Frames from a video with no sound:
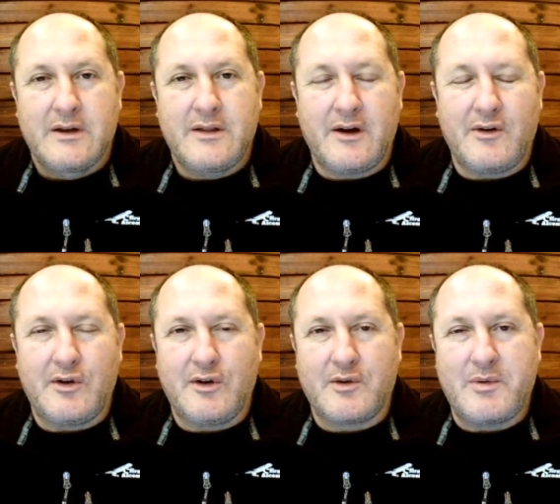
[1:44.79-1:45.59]
Now, a
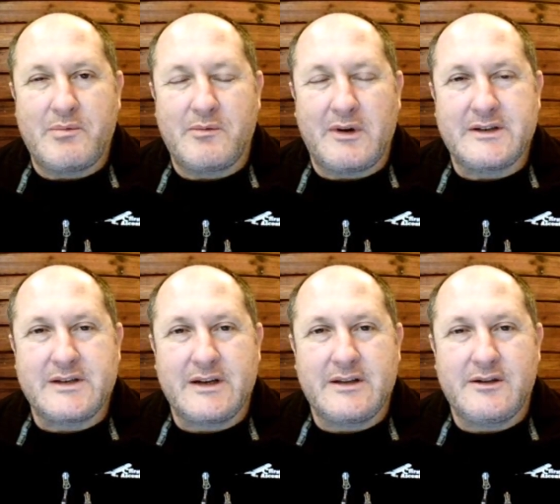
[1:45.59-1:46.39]
lot of people might
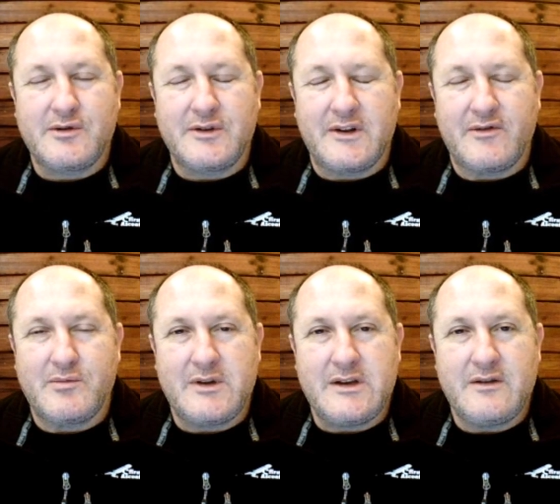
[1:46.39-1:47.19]
say that you can never
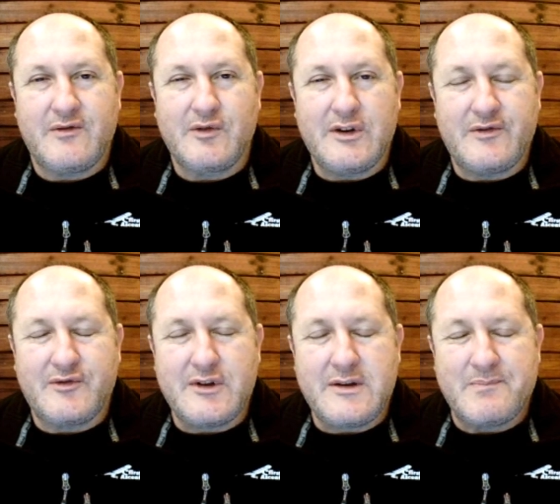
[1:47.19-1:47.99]
be fully
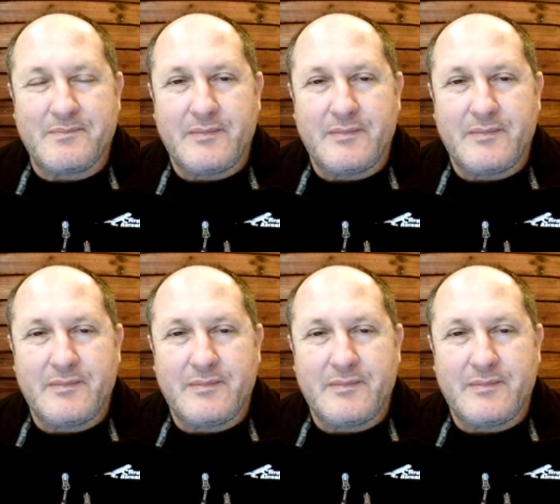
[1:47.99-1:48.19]
free,